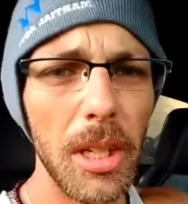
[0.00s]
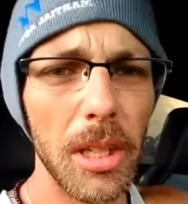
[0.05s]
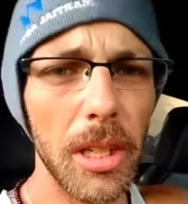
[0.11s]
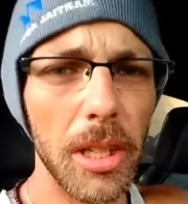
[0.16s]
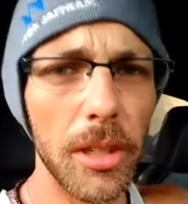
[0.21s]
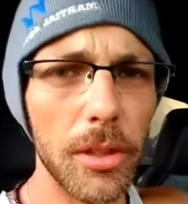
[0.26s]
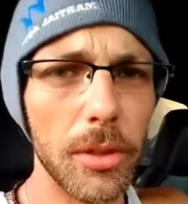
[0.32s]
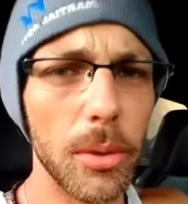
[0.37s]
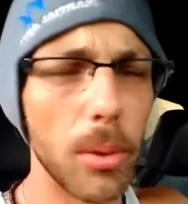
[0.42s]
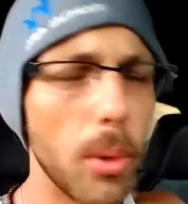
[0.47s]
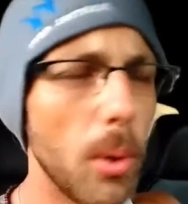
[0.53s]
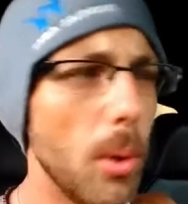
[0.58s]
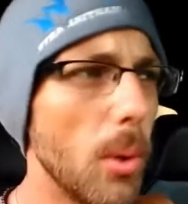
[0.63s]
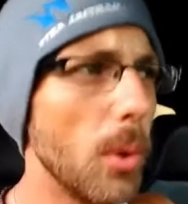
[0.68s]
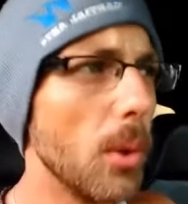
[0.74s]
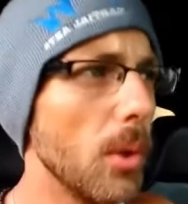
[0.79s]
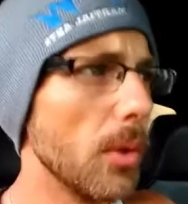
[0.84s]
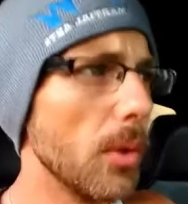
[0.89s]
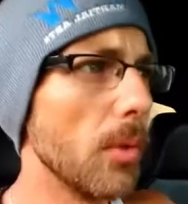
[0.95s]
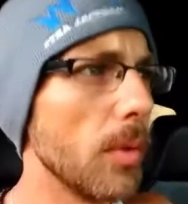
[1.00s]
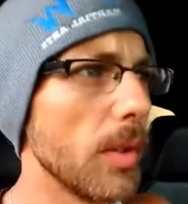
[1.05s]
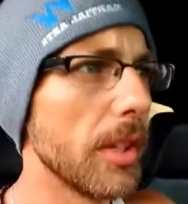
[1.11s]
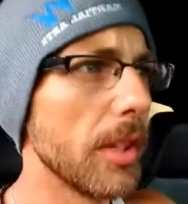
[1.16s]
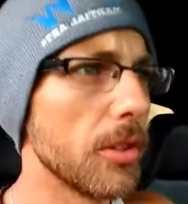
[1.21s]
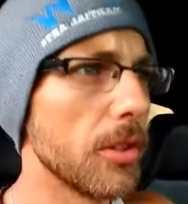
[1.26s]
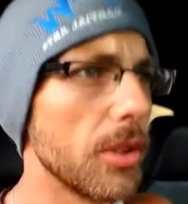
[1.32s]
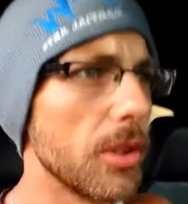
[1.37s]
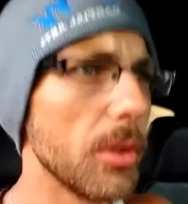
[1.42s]
control over
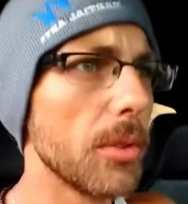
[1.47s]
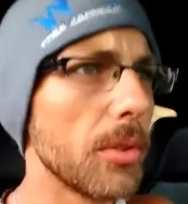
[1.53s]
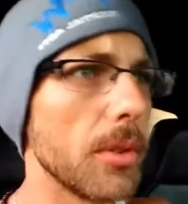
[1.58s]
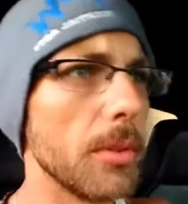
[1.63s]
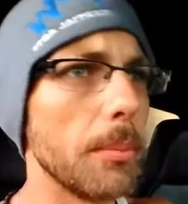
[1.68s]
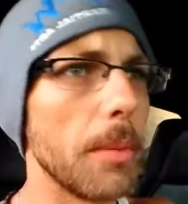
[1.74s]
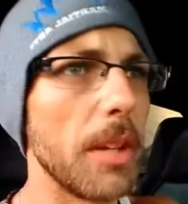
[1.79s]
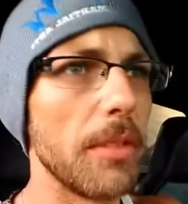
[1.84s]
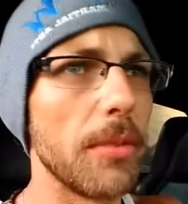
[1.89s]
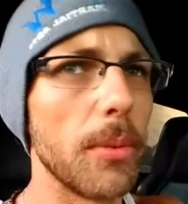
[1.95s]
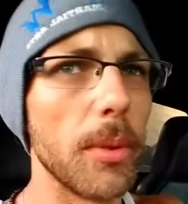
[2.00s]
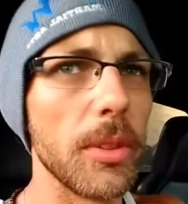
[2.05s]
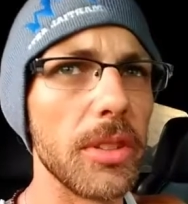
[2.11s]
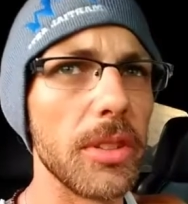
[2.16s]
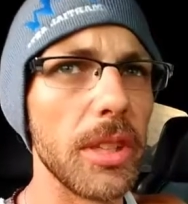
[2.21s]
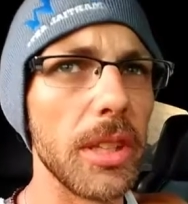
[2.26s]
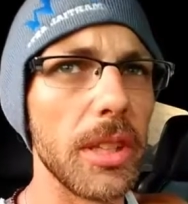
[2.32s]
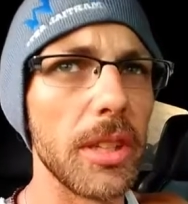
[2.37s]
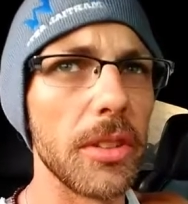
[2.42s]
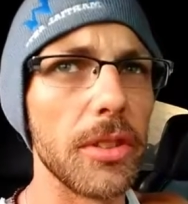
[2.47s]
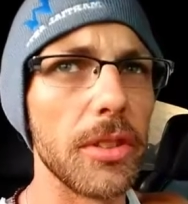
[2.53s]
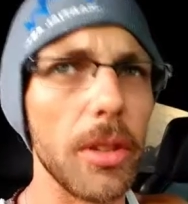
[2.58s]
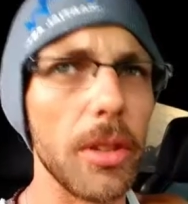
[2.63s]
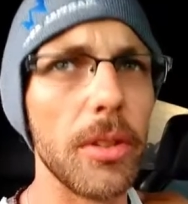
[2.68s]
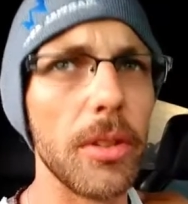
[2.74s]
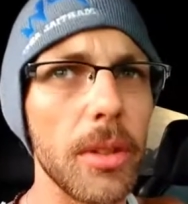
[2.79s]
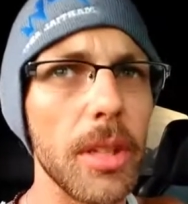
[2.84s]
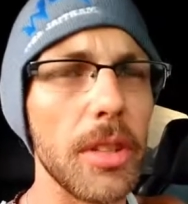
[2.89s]
their children by forcing their
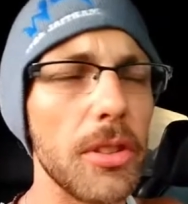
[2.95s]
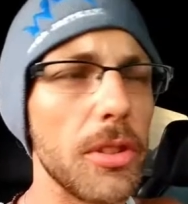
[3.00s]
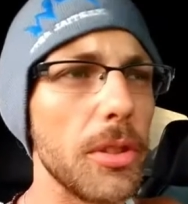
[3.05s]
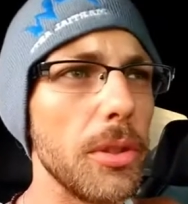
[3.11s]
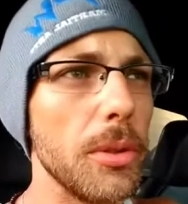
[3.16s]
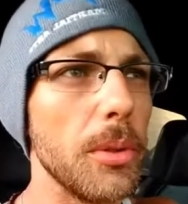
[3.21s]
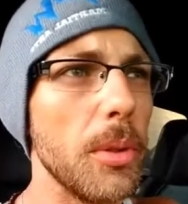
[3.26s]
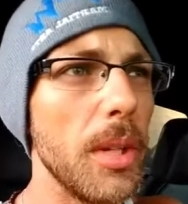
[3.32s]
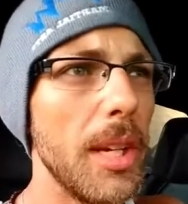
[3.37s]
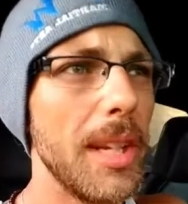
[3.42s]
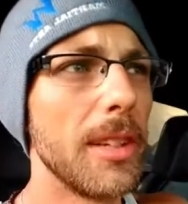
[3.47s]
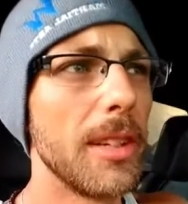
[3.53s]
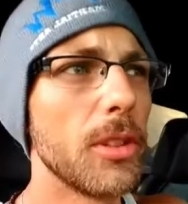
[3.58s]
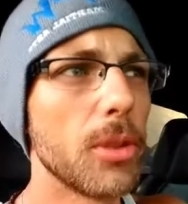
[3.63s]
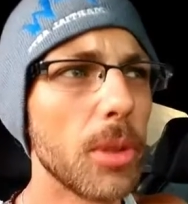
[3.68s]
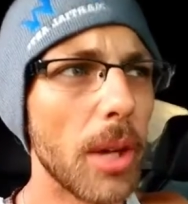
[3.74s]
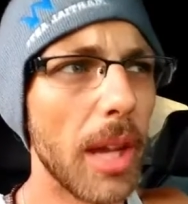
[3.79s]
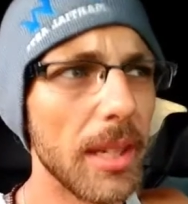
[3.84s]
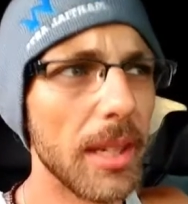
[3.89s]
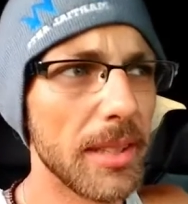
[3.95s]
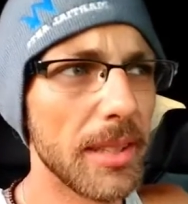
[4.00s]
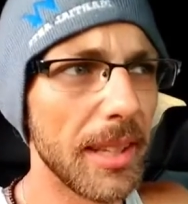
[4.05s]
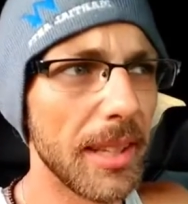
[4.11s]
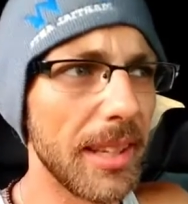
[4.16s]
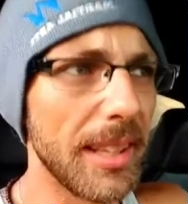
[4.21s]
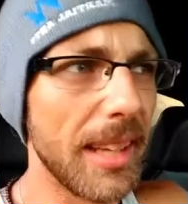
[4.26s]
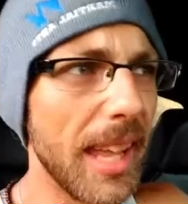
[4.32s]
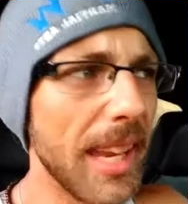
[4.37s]
children to try to
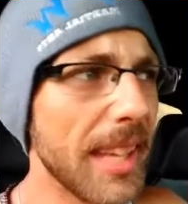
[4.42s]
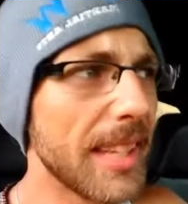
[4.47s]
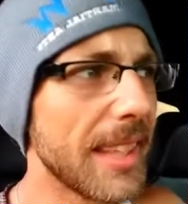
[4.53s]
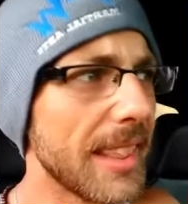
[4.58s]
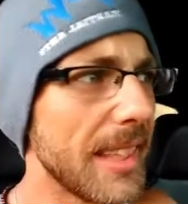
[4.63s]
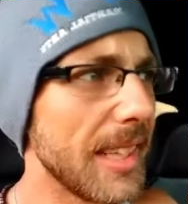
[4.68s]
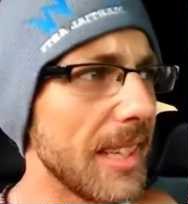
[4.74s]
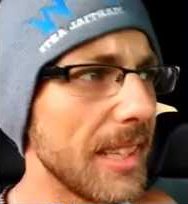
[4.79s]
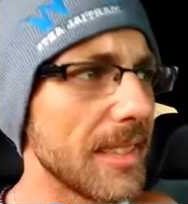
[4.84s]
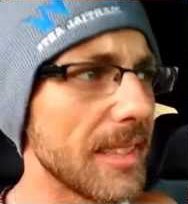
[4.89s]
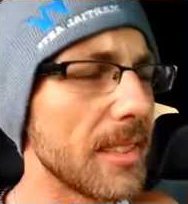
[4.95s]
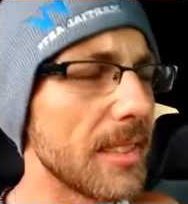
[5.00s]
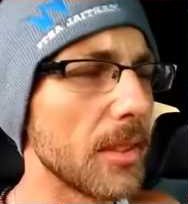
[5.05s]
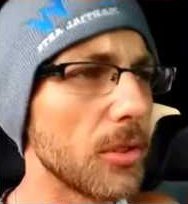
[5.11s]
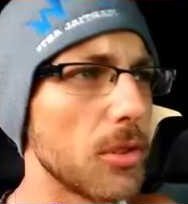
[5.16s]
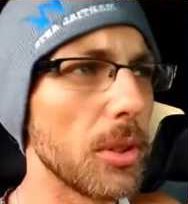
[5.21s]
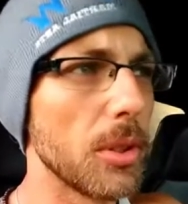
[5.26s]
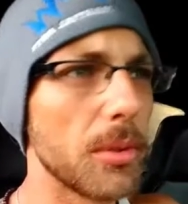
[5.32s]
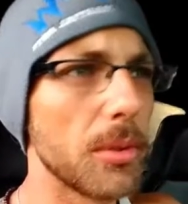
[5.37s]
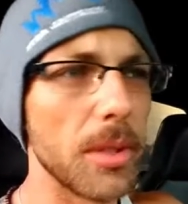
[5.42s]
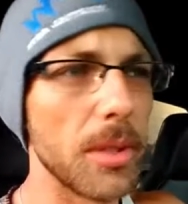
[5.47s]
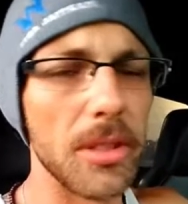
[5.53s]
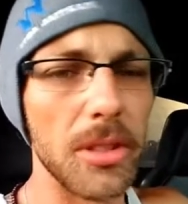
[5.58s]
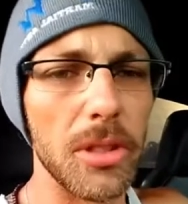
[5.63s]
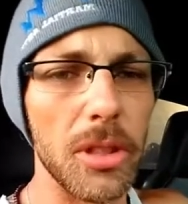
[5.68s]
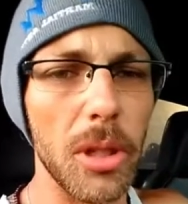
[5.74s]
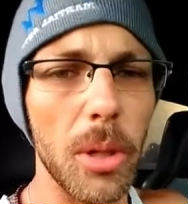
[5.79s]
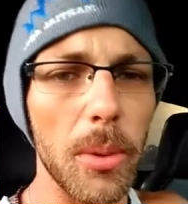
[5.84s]
like things their children
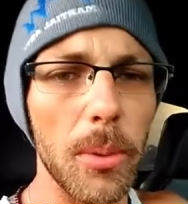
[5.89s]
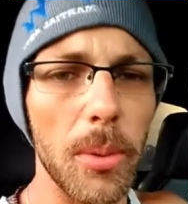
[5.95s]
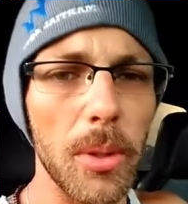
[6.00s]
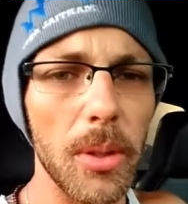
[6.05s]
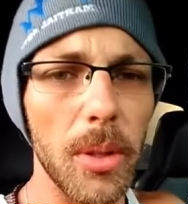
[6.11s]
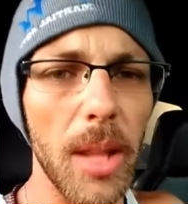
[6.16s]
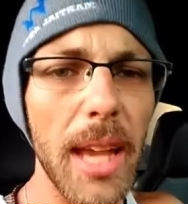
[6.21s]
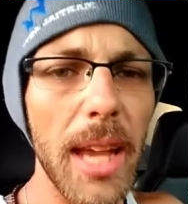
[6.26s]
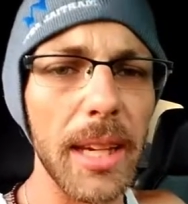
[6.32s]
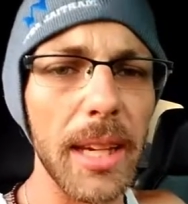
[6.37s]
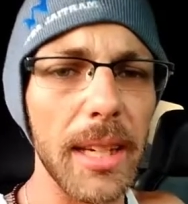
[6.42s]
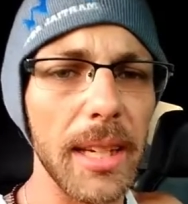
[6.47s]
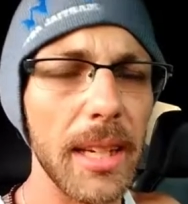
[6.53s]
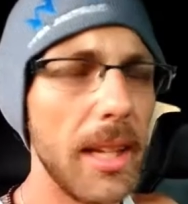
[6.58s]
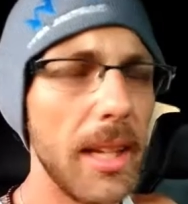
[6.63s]
don't like.